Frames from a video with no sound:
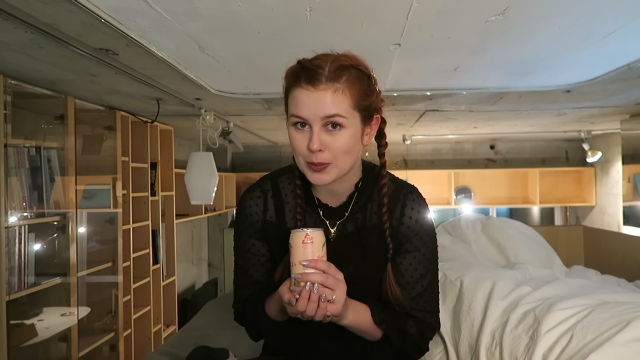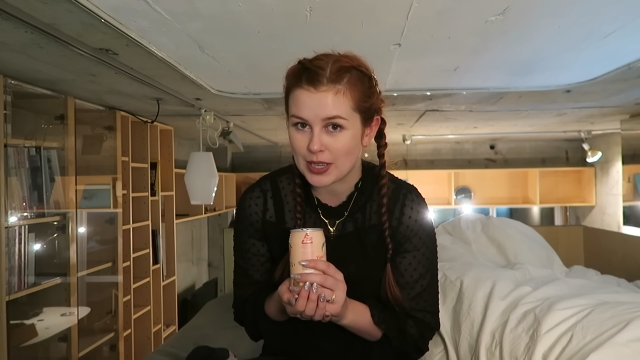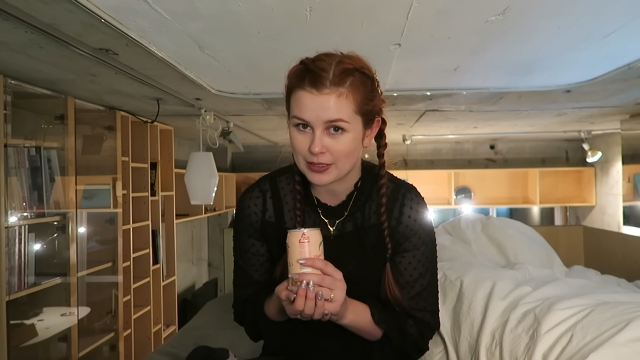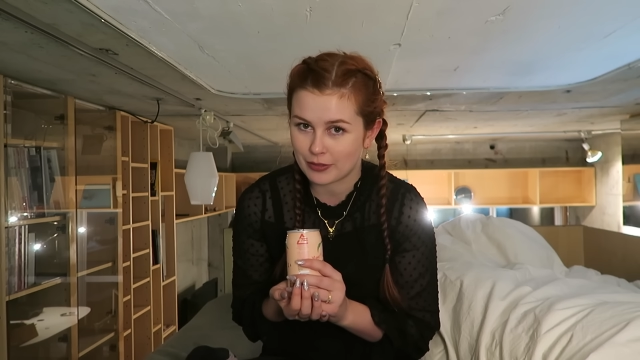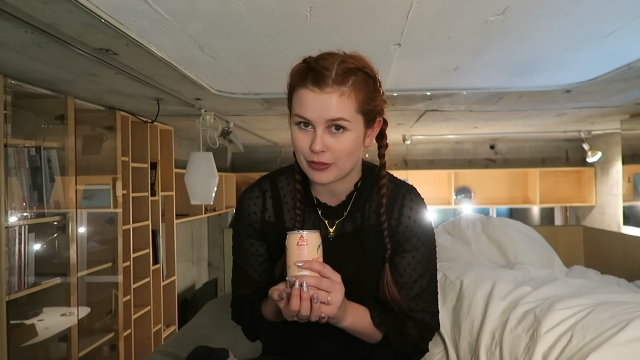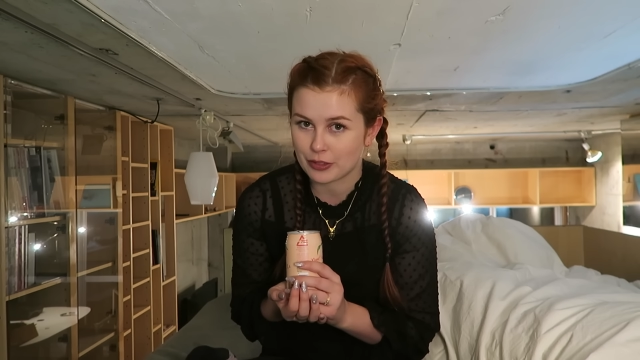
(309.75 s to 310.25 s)

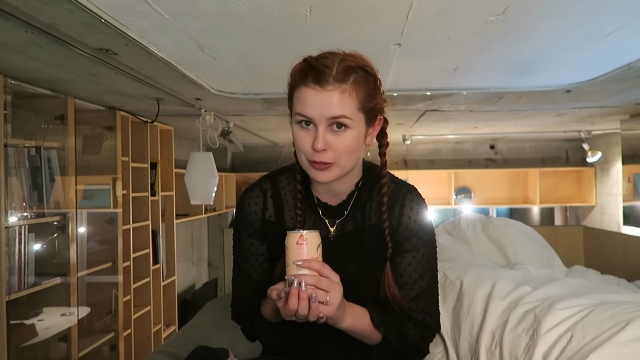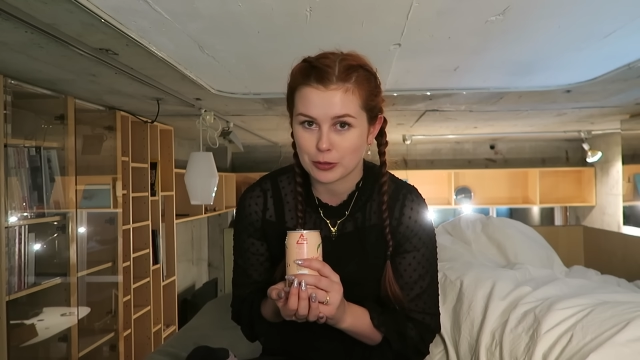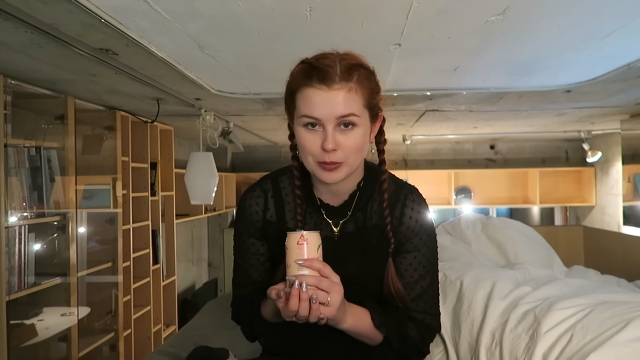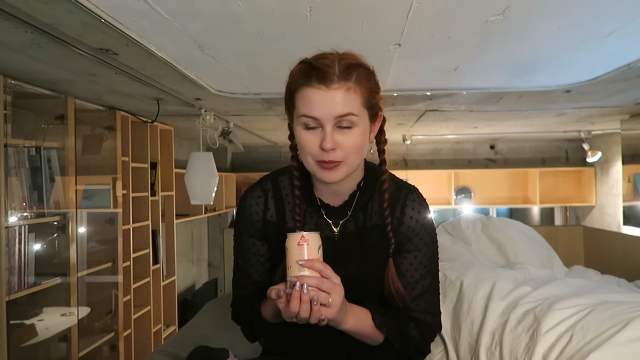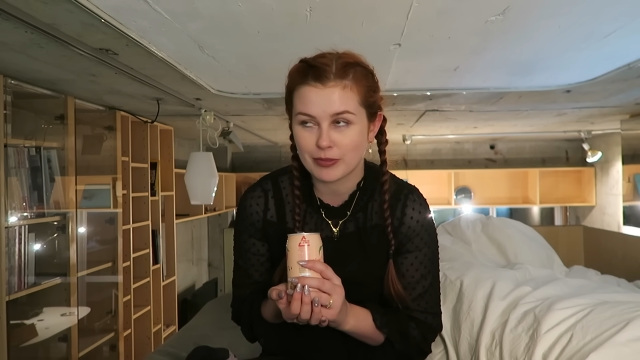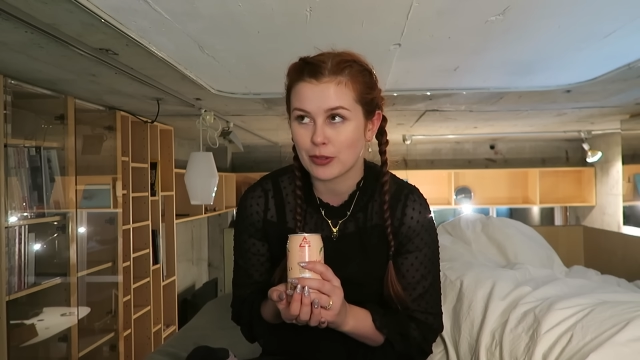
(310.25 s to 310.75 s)
one for
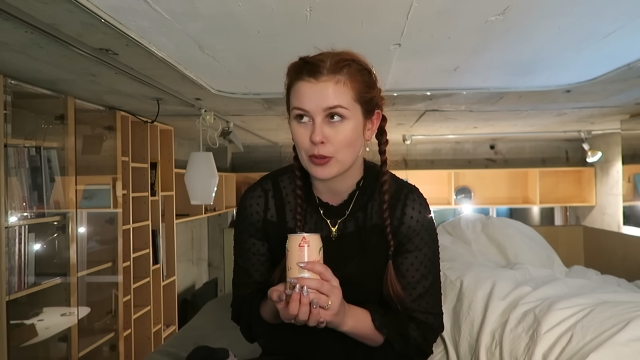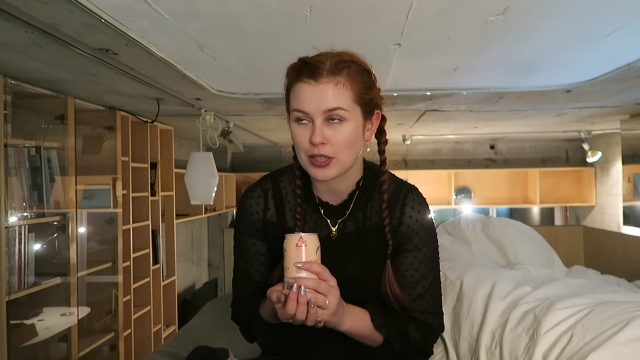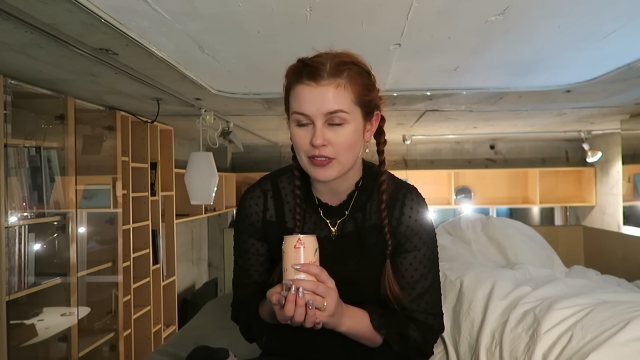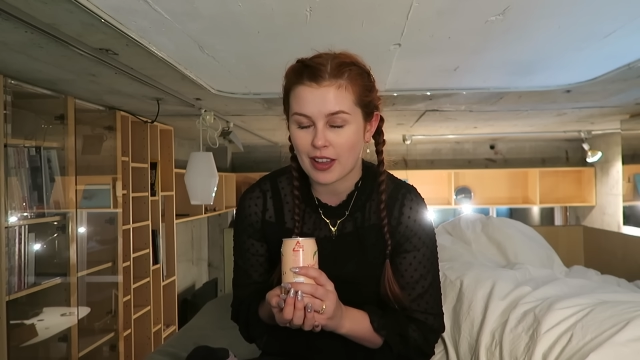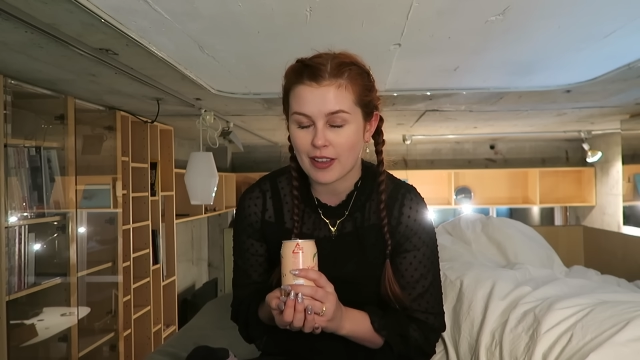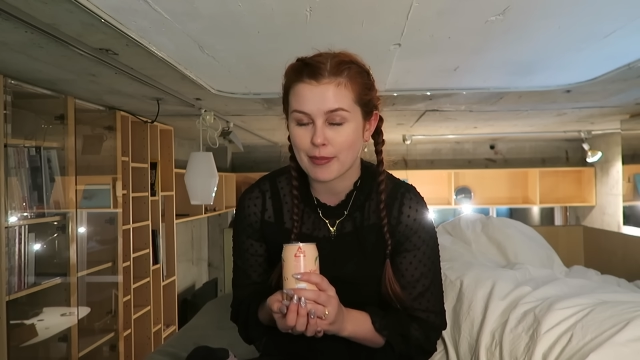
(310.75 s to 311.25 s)

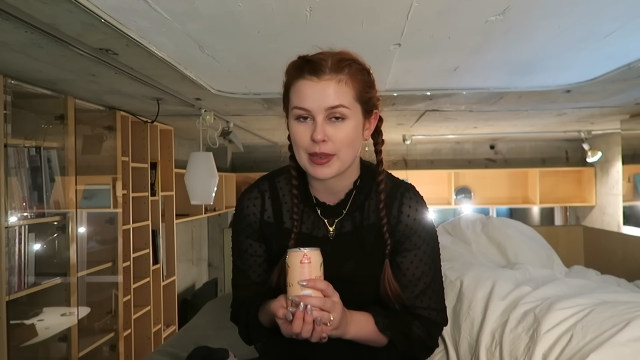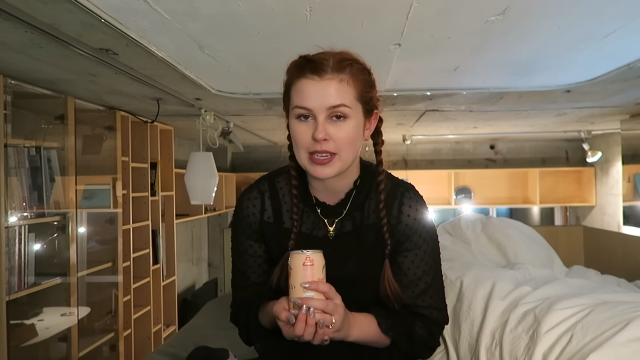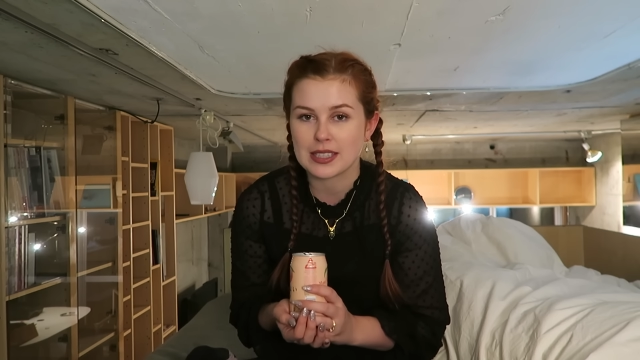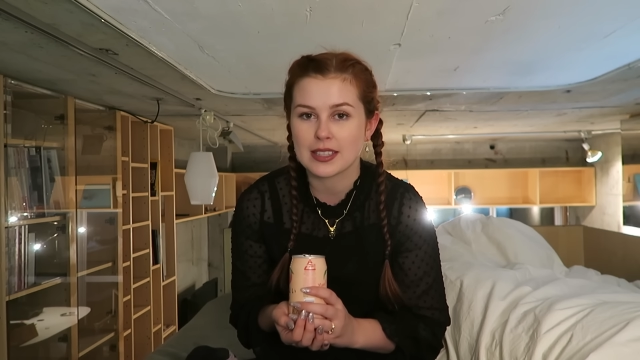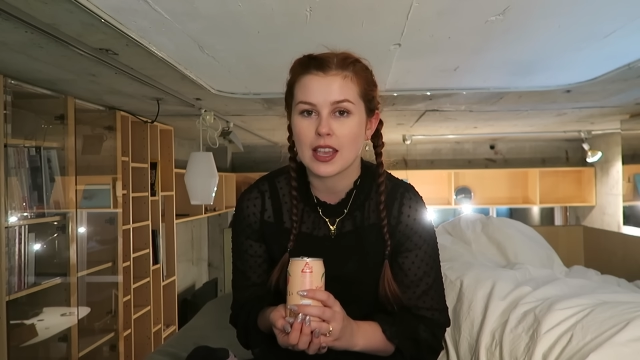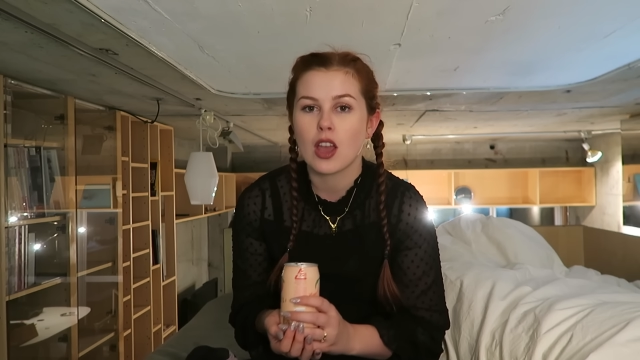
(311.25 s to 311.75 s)
45
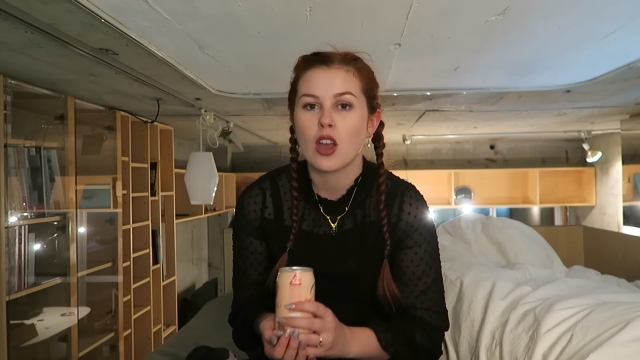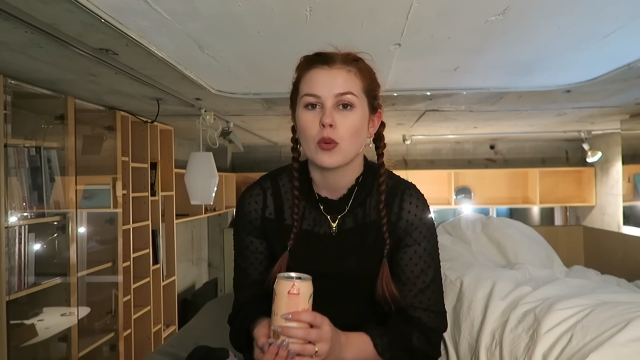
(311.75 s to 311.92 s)
minutes